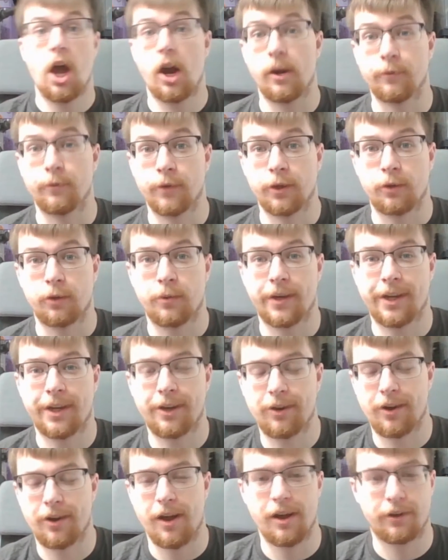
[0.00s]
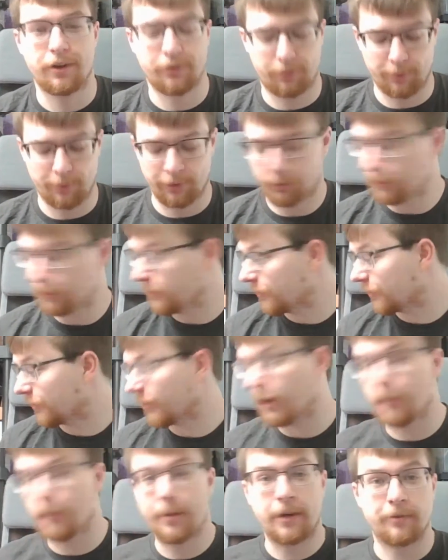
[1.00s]
right, really quick here, just to squeeze this
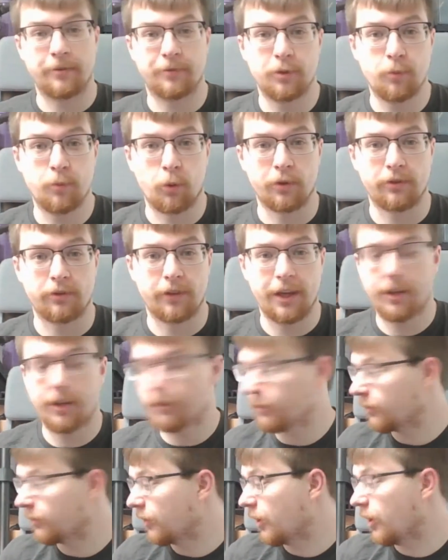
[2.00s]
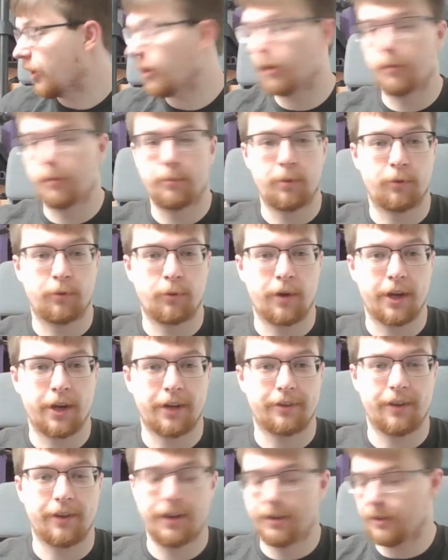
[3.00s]
in. I made a few more sales before I
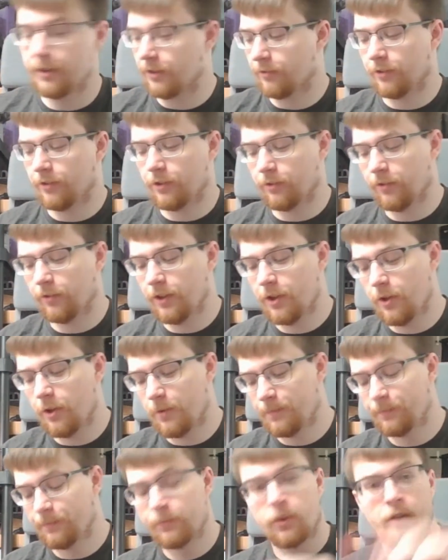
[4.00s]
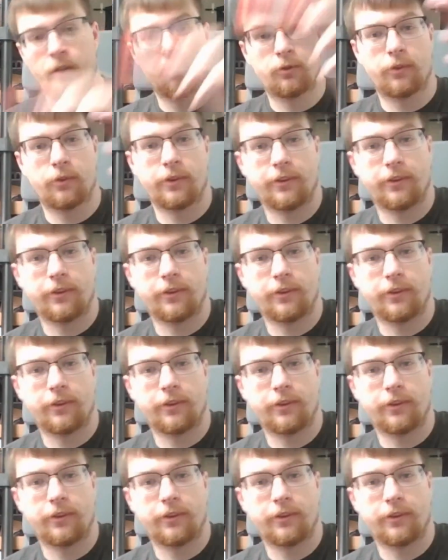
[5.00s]
got to editing this video. So this